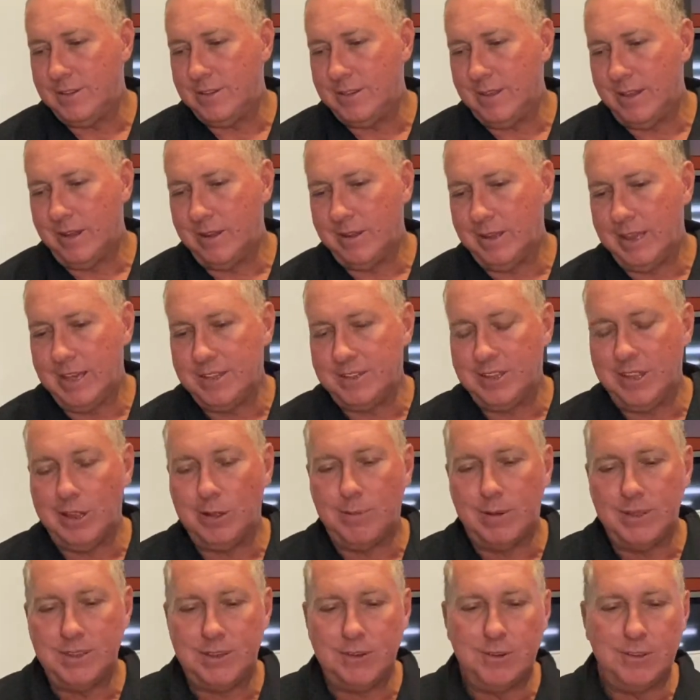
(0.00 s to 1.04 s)
I'm guessing the
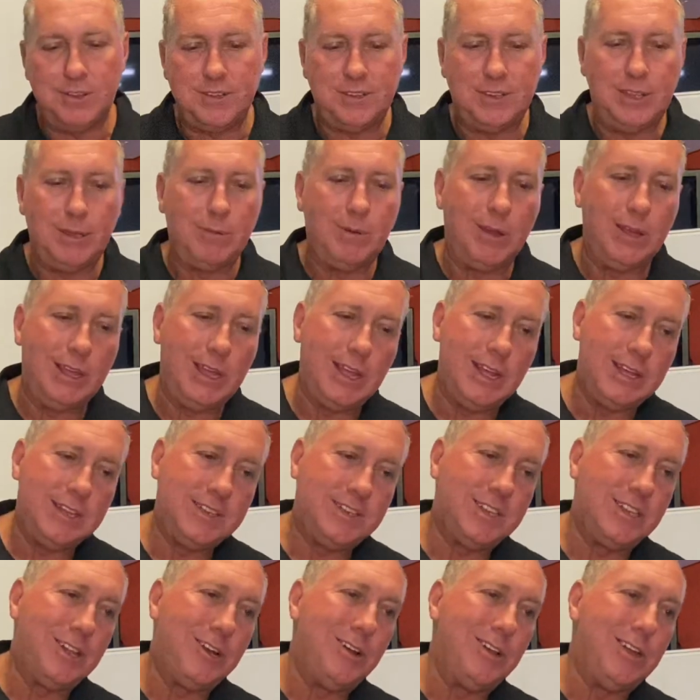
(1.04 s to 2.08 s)
ones that are in the Seaway are
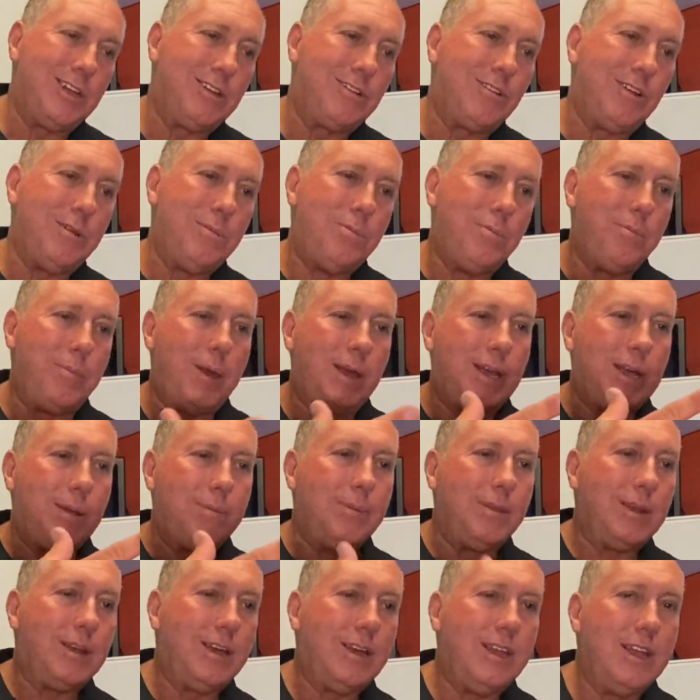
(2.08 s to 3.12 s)
slowly creeping back up
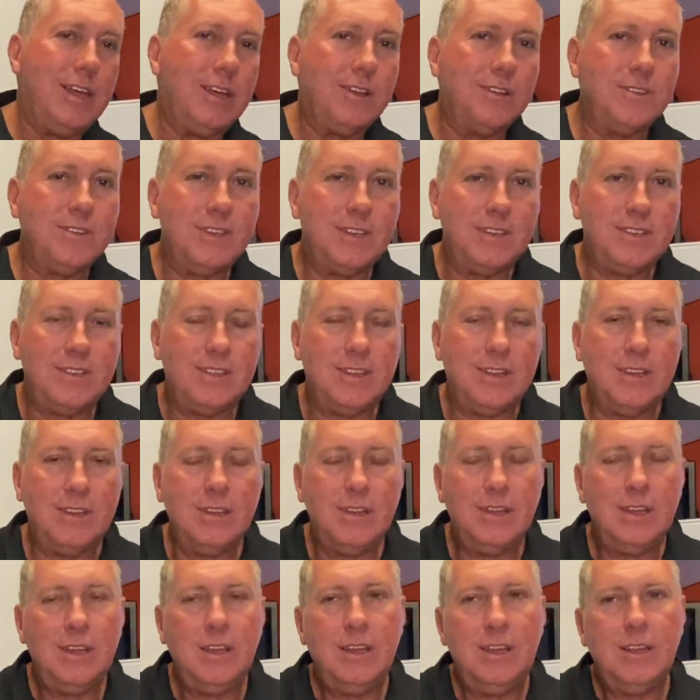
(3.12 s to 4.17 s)
the canals as the
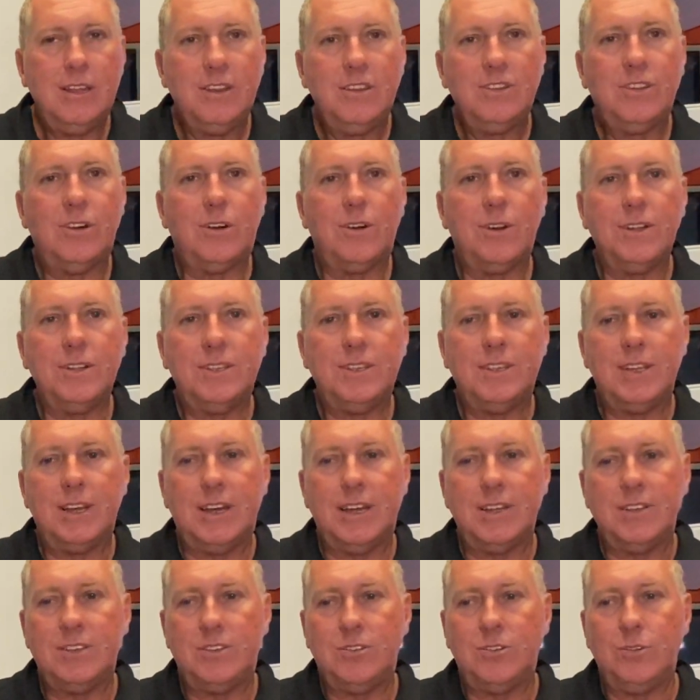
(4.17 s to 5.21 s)
tide
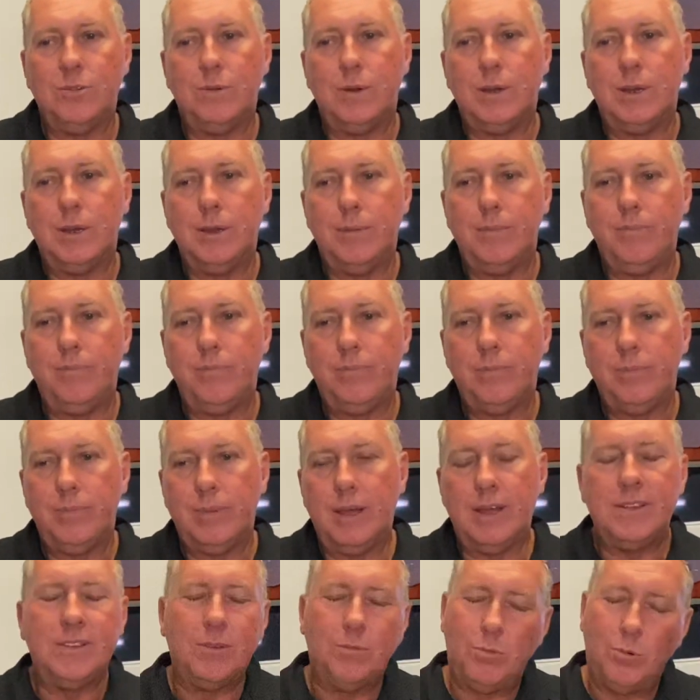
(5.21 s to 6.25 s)
starts to,
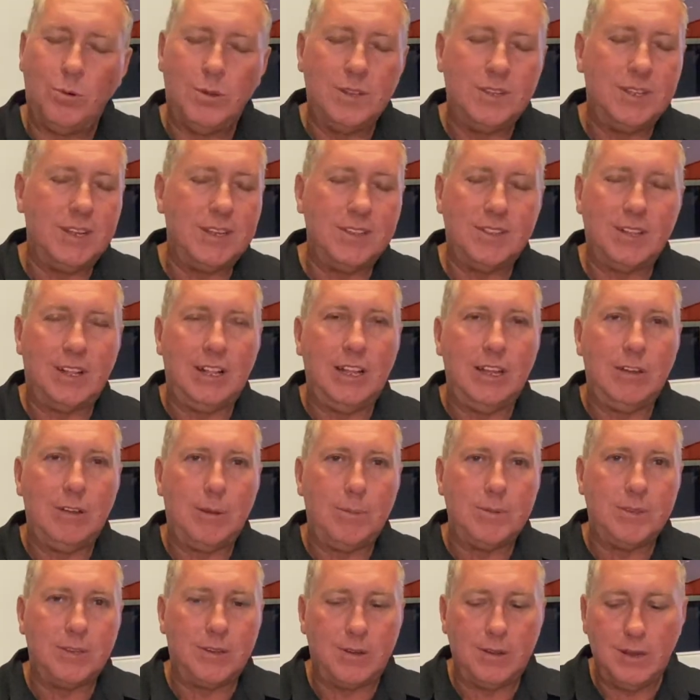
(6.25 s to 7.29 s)
as the water starts to clear
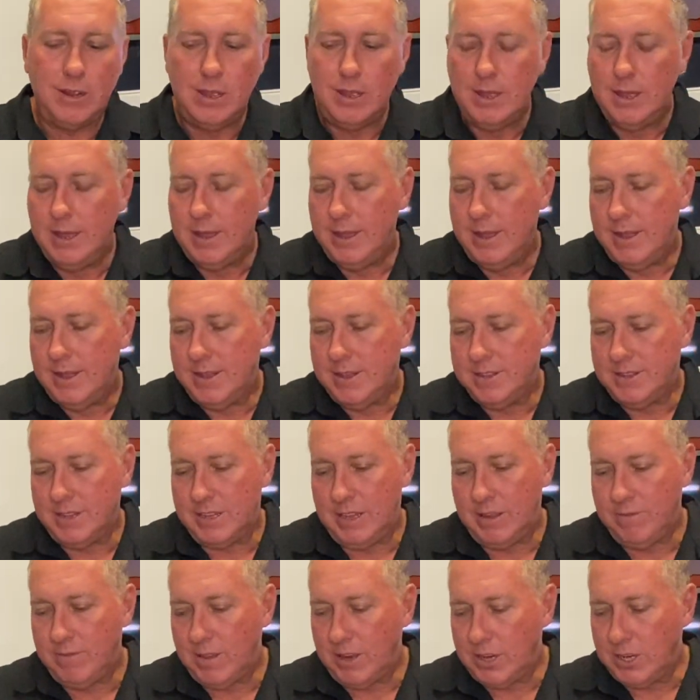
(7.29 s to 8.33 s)
up, sorry. So
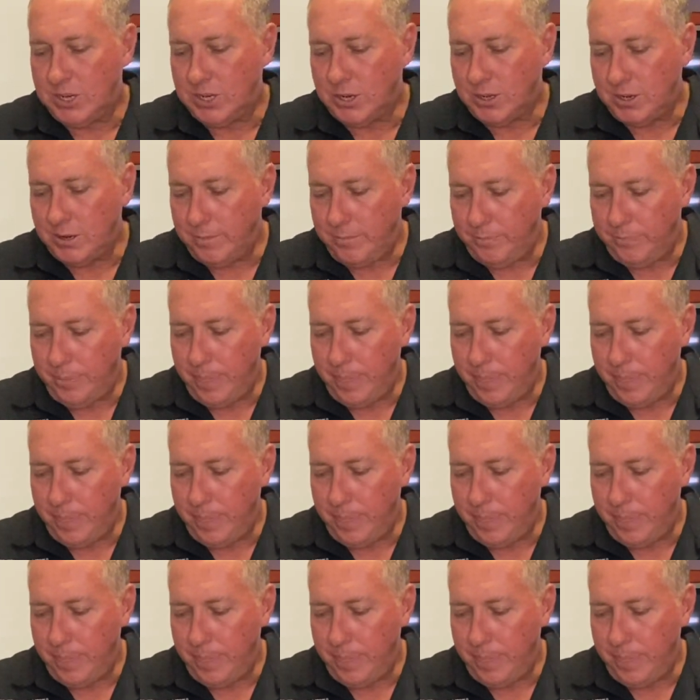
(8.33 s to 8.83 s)
give that a shot.